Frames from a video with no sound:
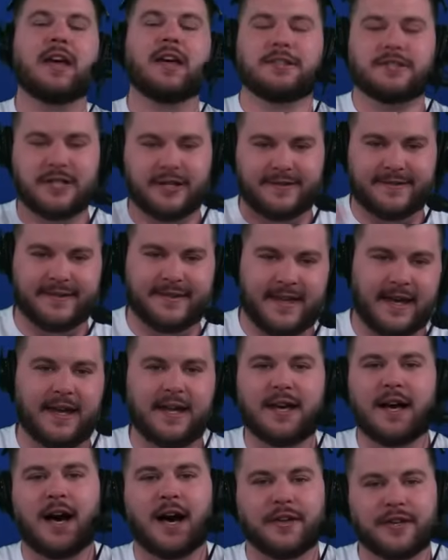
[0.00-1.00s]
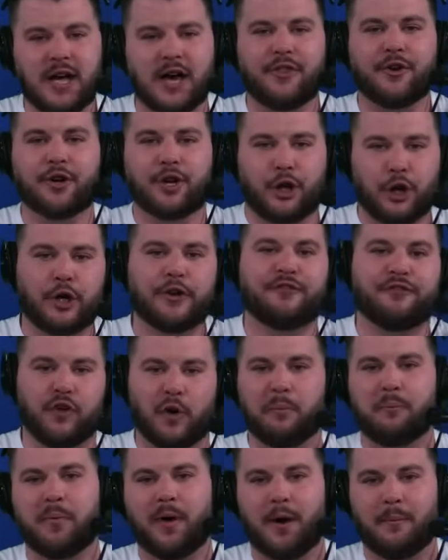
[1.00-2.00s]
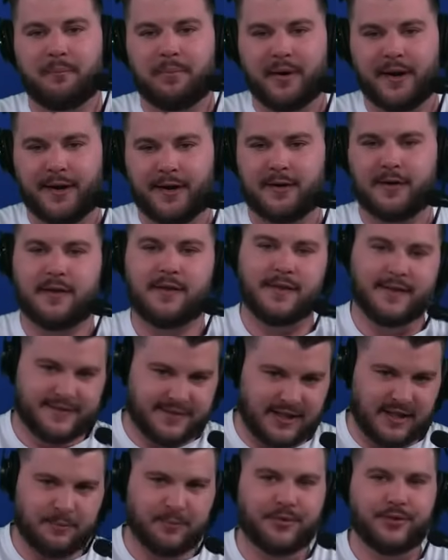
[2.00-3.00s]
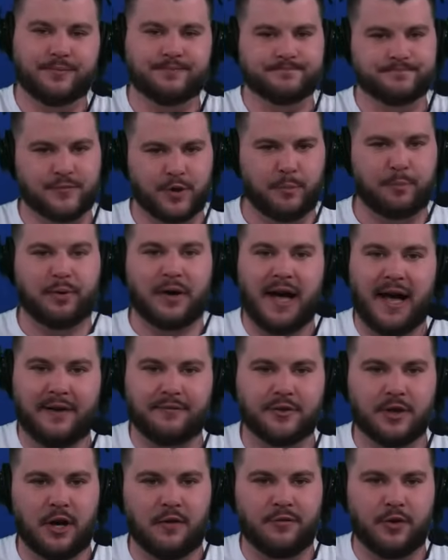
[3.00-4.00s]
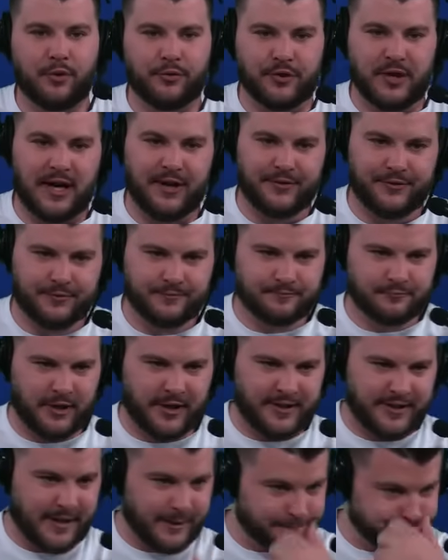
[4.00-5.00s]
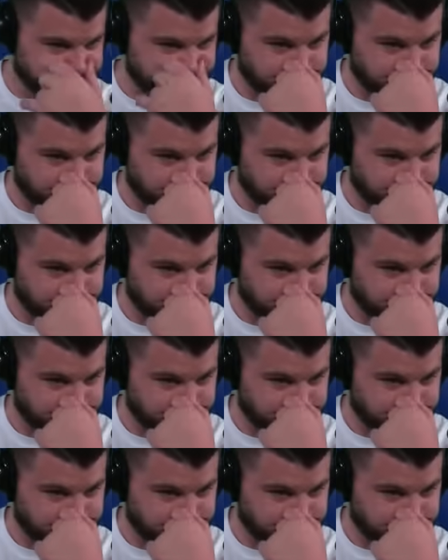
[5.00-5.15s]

Just get another good football player. This team's deprived of those guys right now.